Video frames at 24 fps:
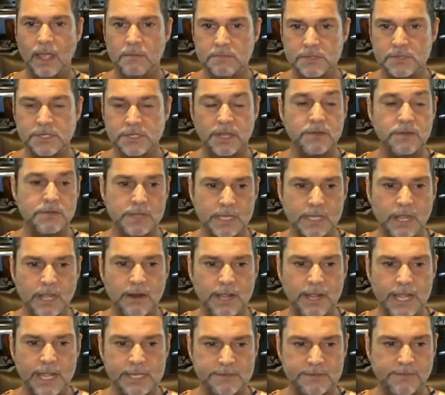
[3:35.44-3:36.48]
So
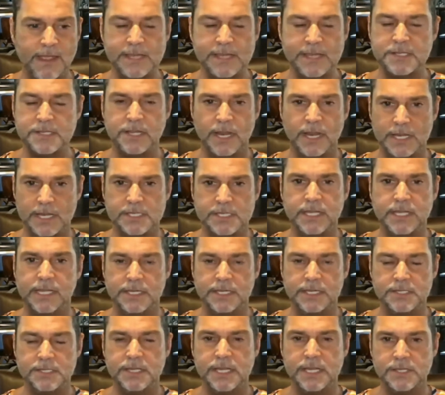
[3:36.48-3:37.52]
it's fascinating.
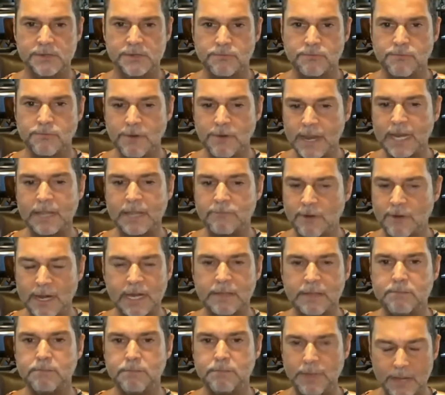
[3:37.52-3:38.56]
It's a really,
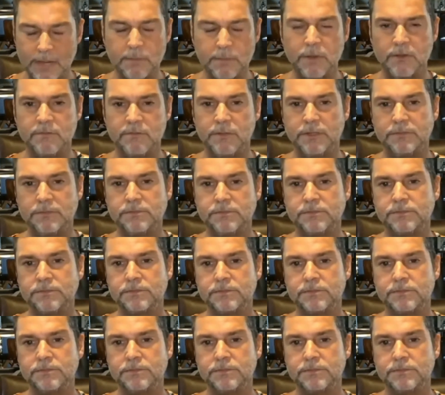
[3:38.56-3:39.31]
really big movement.